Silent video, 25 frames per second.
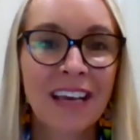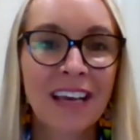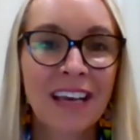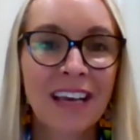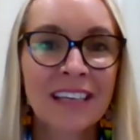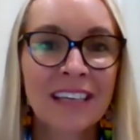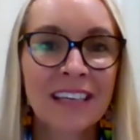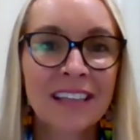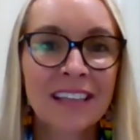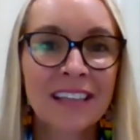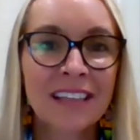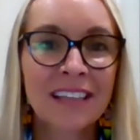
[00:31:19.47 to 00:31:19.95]

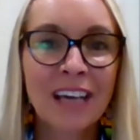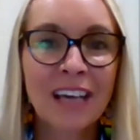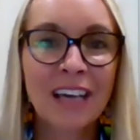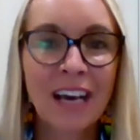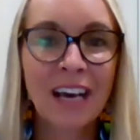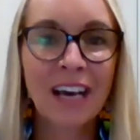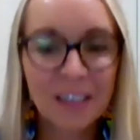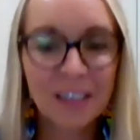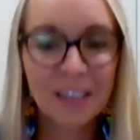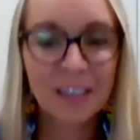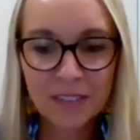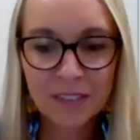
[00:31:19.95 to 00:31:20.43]
And I think
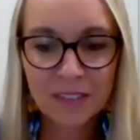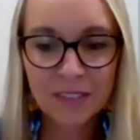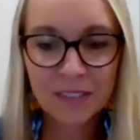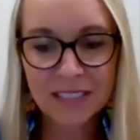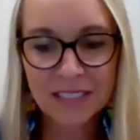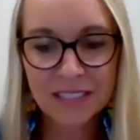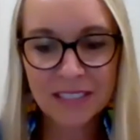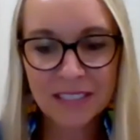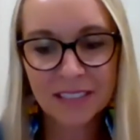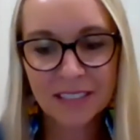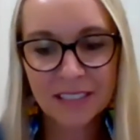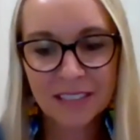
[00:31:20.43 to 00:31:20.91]
out of
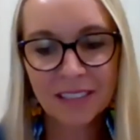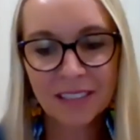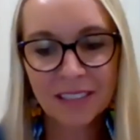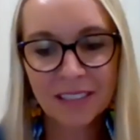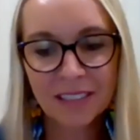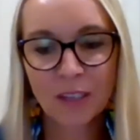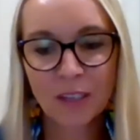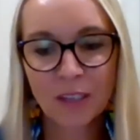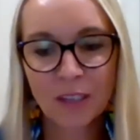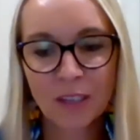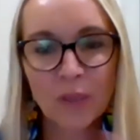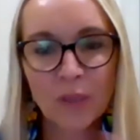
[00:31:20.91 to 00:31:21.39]
this
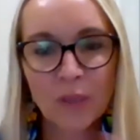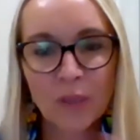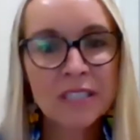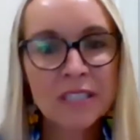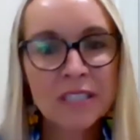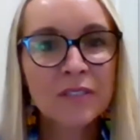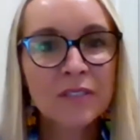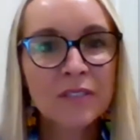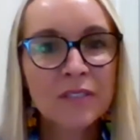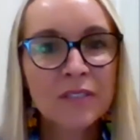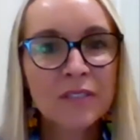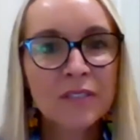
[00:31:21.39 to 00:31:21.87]

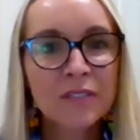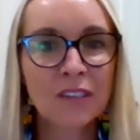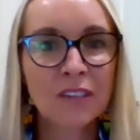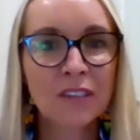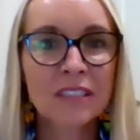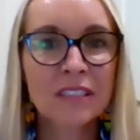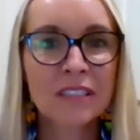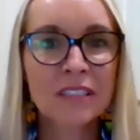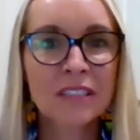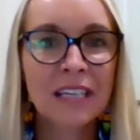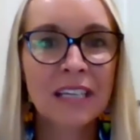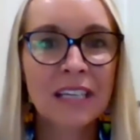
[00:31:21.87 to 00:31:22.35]
winter of
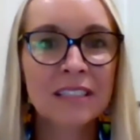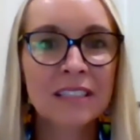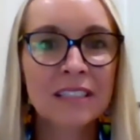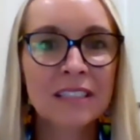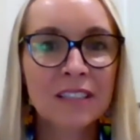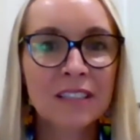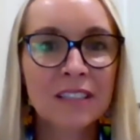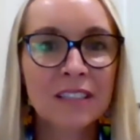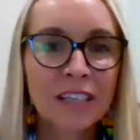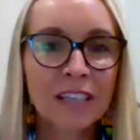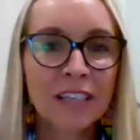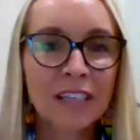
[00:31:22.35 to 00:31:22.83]
discontent
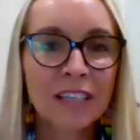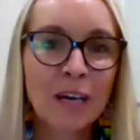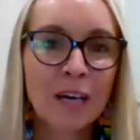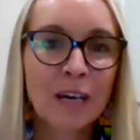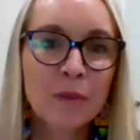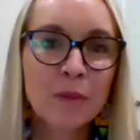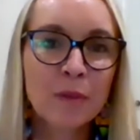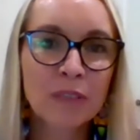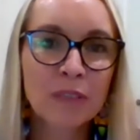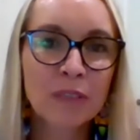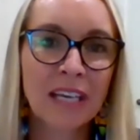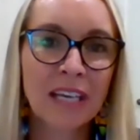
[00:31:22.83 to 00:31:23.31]
is going to
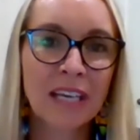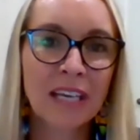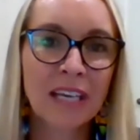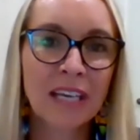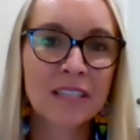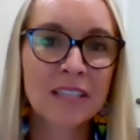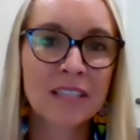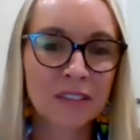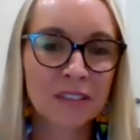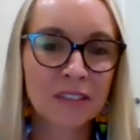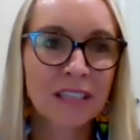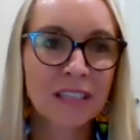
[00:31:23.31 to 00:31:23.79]
come a
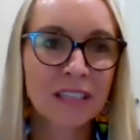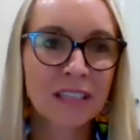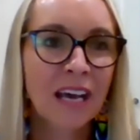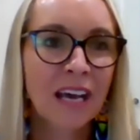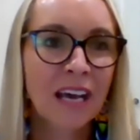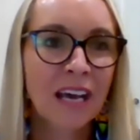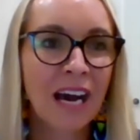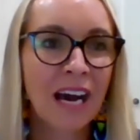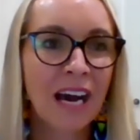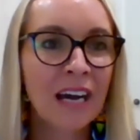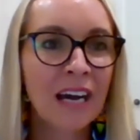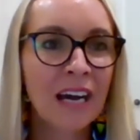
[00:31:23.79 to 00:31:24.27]
renaissance.
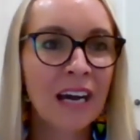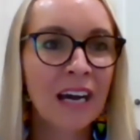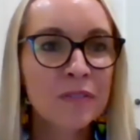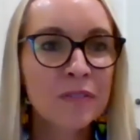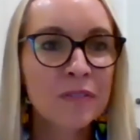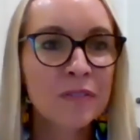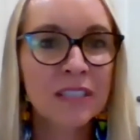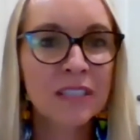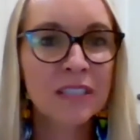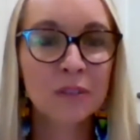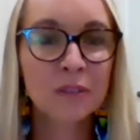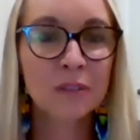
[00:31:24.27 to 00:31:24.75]

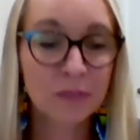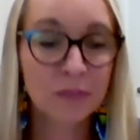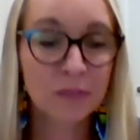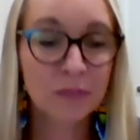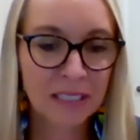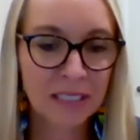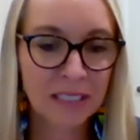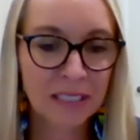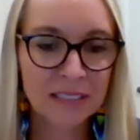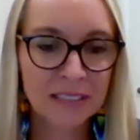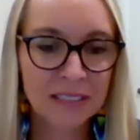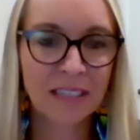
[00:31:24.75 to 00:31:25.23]
I've seen
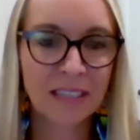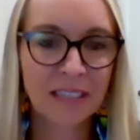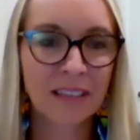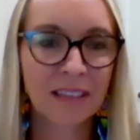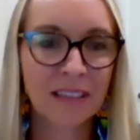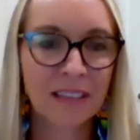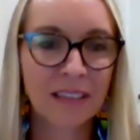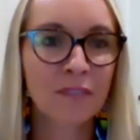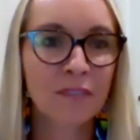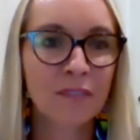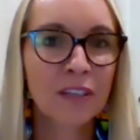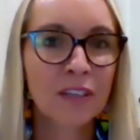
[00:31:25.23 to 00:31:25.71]
already in
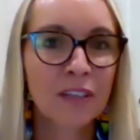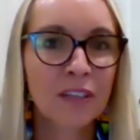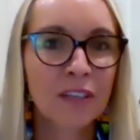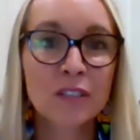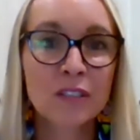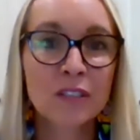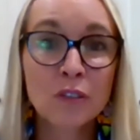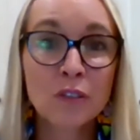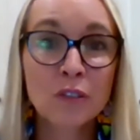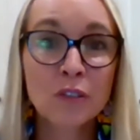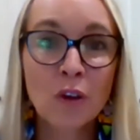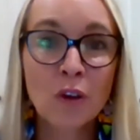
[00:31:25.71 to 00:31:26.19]
South Africa
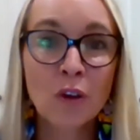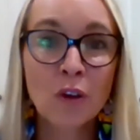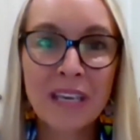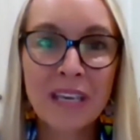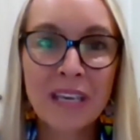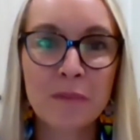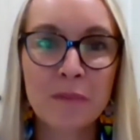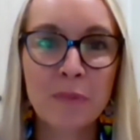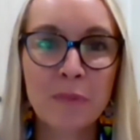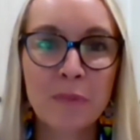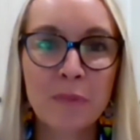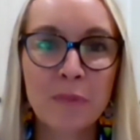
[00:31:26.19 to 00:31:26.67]
so
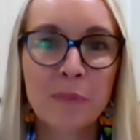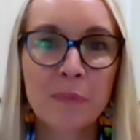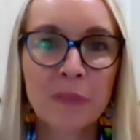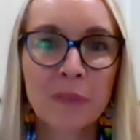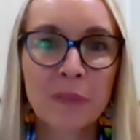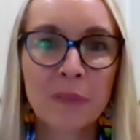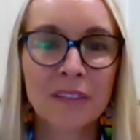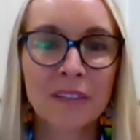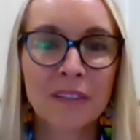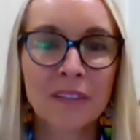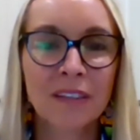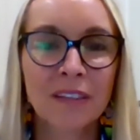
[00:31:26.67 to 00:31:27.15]
many
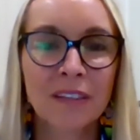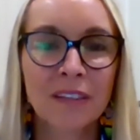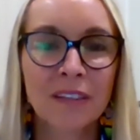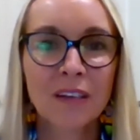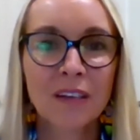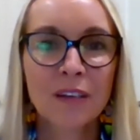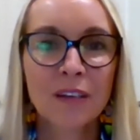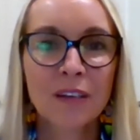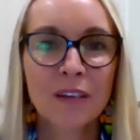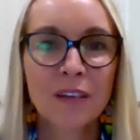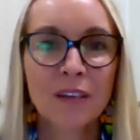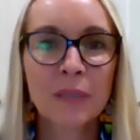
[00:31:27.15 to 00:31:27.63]
people
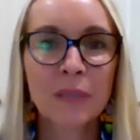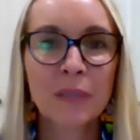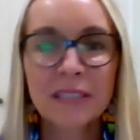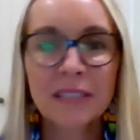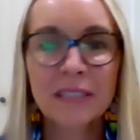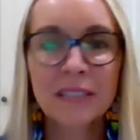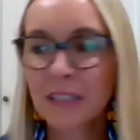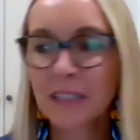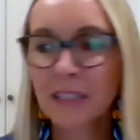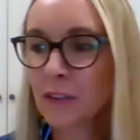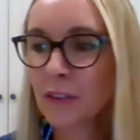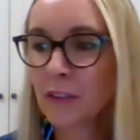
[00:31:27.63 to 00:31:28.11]

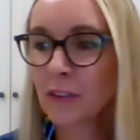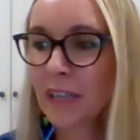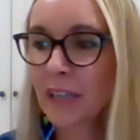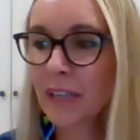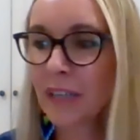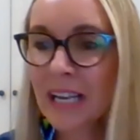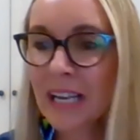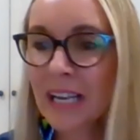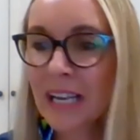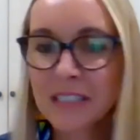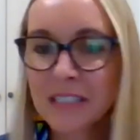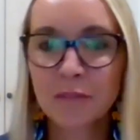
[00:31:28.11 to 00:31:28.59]
building
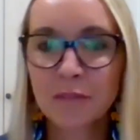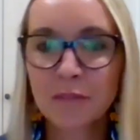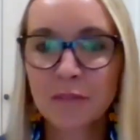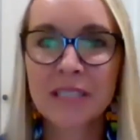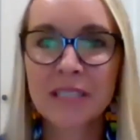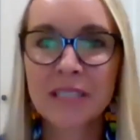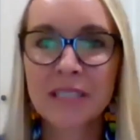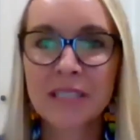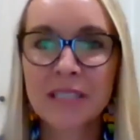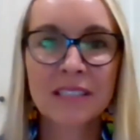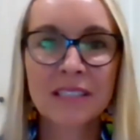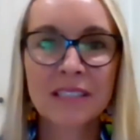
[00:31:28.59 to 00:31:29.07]
creative
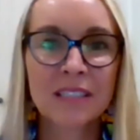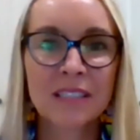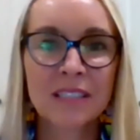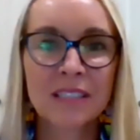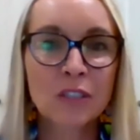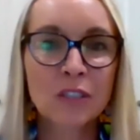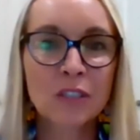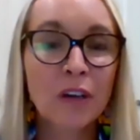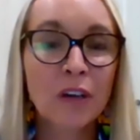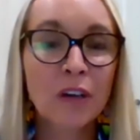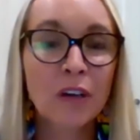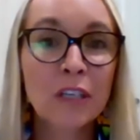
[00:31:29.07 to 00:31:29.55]
businesses,
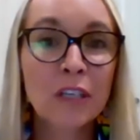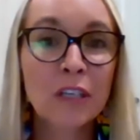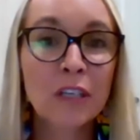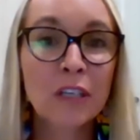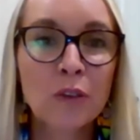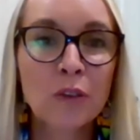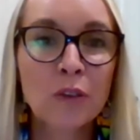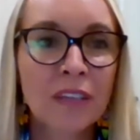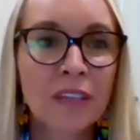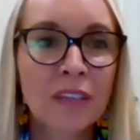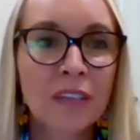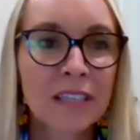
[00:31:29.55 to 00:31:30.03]
starting
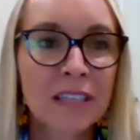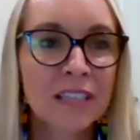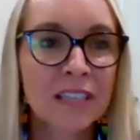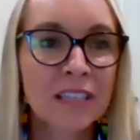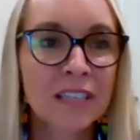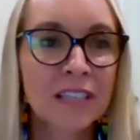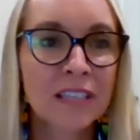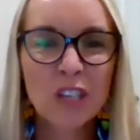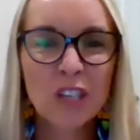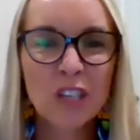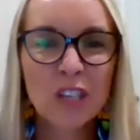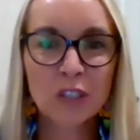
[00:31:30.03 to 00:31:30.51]
new things,
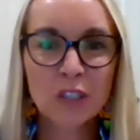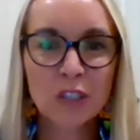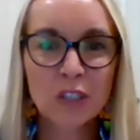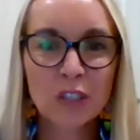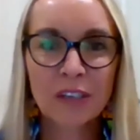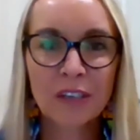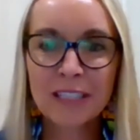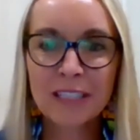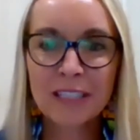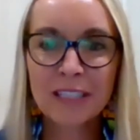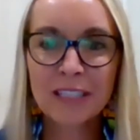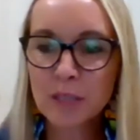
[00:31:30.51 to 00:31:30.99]

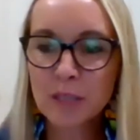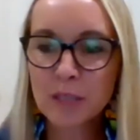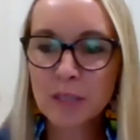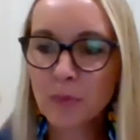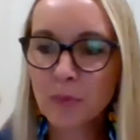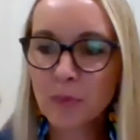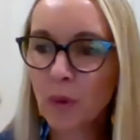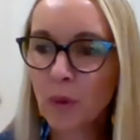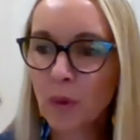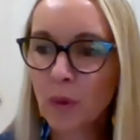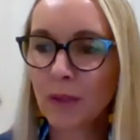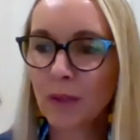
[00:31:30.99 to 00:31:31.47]
starting these
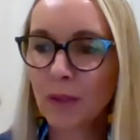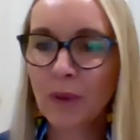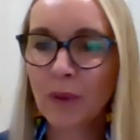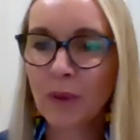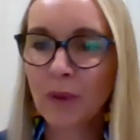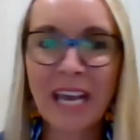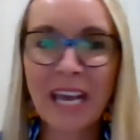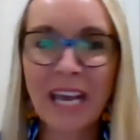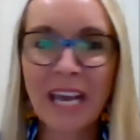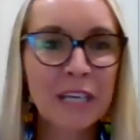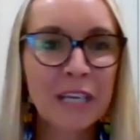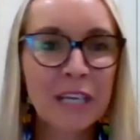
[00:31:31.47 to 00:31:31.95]
small little
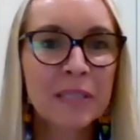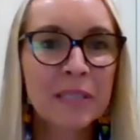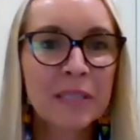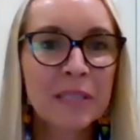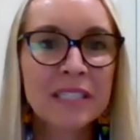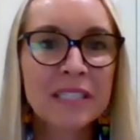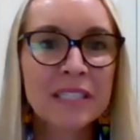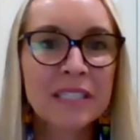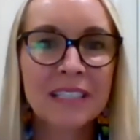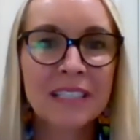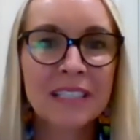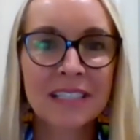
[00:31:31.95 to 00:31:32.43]
organic
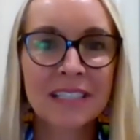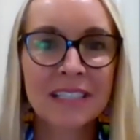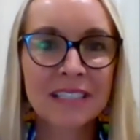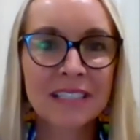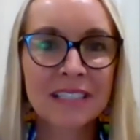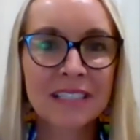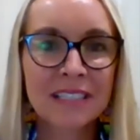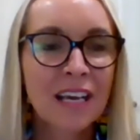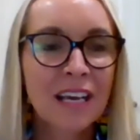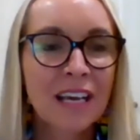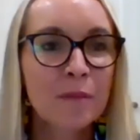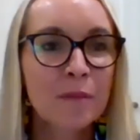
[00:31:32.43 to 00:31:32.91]

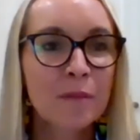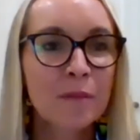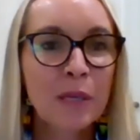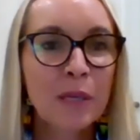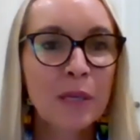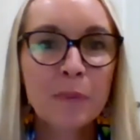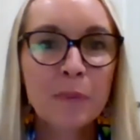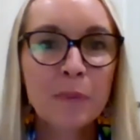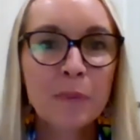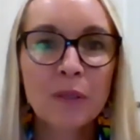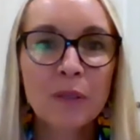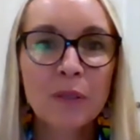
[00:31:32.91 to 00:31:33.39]
businesses.
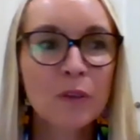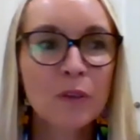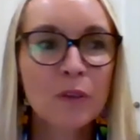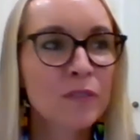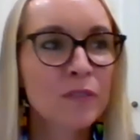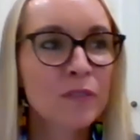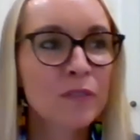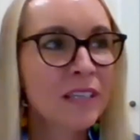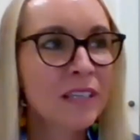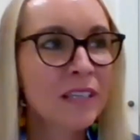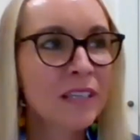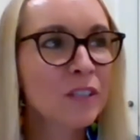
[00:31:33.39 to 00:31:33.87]
People
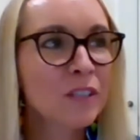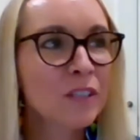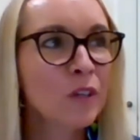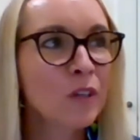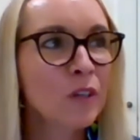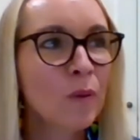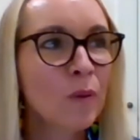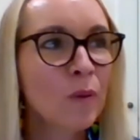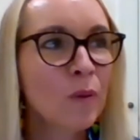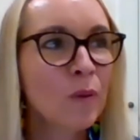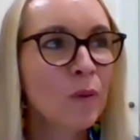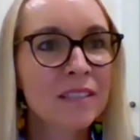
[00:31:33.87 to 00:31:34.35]
who've said, you
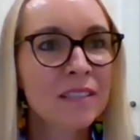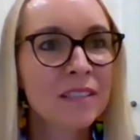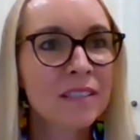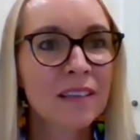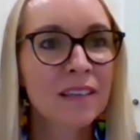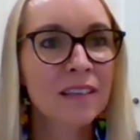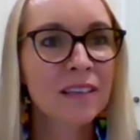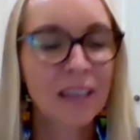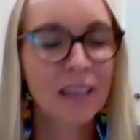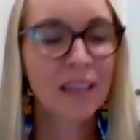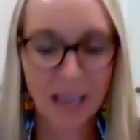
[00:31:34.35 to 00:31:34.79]
know what?